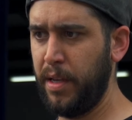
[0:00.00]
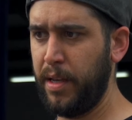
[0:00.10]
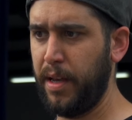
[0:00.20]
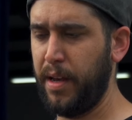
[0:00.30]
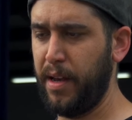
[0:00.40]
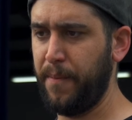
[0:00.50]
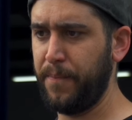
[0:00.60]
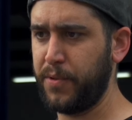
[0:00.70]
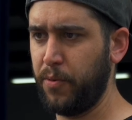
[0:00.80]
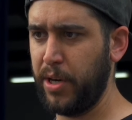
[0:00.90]
So
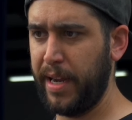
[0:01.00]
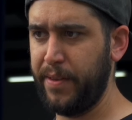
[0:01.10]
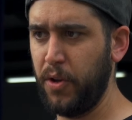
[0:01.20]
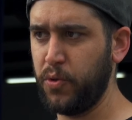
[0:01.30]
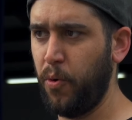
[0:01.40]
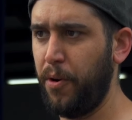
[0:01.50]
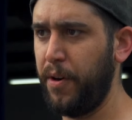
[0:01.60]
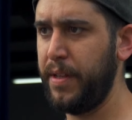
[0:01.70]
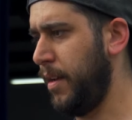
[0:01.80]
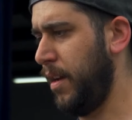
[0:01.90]
we'll try to get those
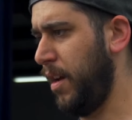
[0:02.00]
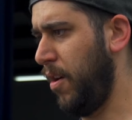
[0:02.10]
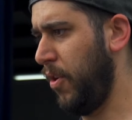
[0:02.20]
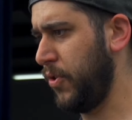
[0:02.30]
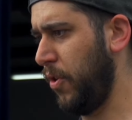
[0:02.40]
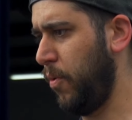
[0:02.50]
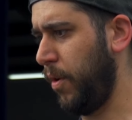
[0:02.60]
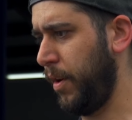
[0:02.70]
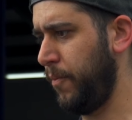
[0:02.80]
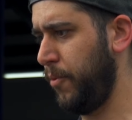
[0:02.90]
ordered. Also
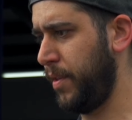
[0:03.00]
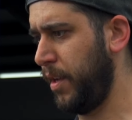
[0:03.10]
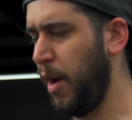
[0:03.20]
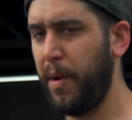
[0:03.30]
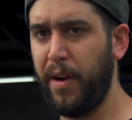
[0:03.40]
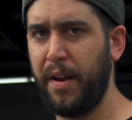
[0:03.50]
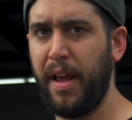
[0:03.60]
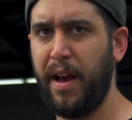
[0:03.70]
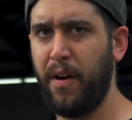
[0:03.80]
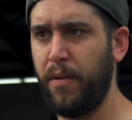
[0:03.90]
working with a company right
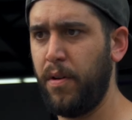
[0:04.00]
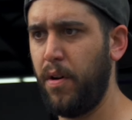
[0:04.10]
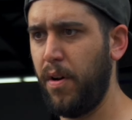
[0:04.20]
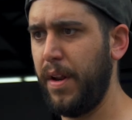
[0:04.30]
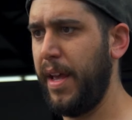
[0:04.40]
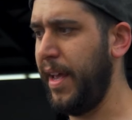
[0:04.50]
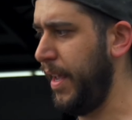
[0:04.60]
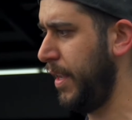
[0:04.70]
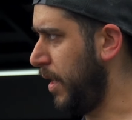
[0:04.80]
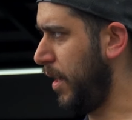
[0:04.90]
now on
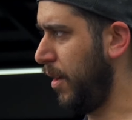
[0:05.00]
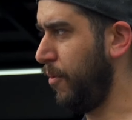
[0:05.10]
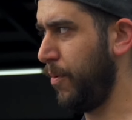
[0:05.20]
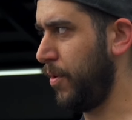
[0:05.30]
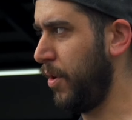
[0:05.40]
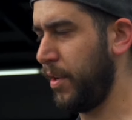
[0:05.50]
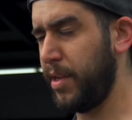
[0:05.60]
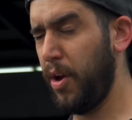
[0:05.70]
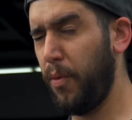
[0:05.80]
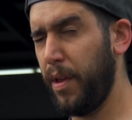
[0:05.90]
we were going to
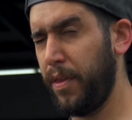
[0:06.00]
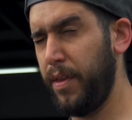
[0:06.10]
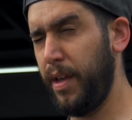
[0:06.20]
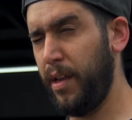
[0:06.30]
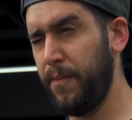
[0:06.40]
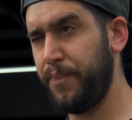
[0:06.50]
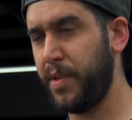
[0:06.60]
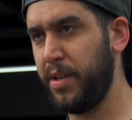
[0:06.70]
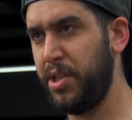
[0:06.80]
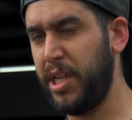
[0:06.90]
go with the
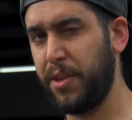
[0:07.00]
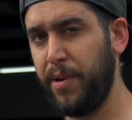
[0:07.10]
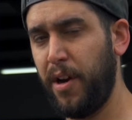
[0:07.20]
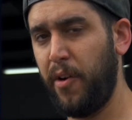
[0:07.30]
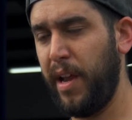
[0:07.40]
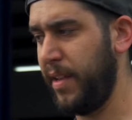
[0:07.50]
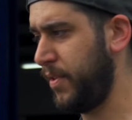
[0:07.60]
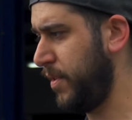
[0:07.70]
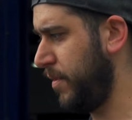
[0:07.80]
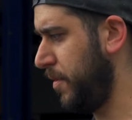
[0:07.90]
GT3
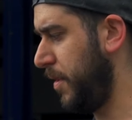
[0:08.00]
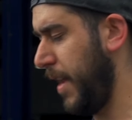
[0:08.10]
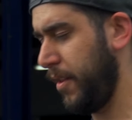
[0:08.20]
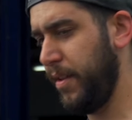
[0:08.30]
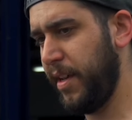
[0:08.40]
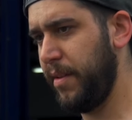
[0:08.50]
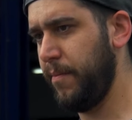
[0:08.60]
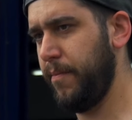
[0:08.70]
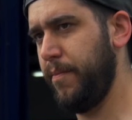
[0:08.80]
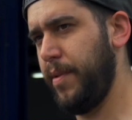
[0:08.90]
RS deck lid,
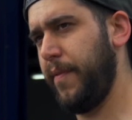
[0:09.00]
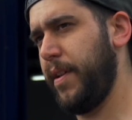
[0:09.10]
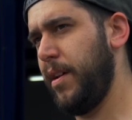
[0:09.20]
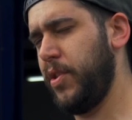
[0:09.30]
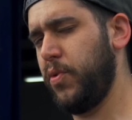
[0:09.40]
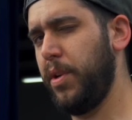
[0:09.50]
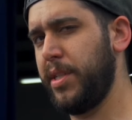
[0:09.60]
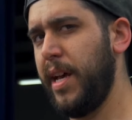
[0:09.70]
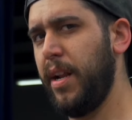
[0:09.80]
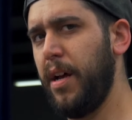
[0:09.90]
but I've kind of switched
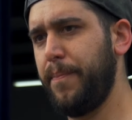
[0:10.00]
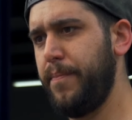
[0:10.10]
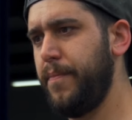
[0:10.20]
that up.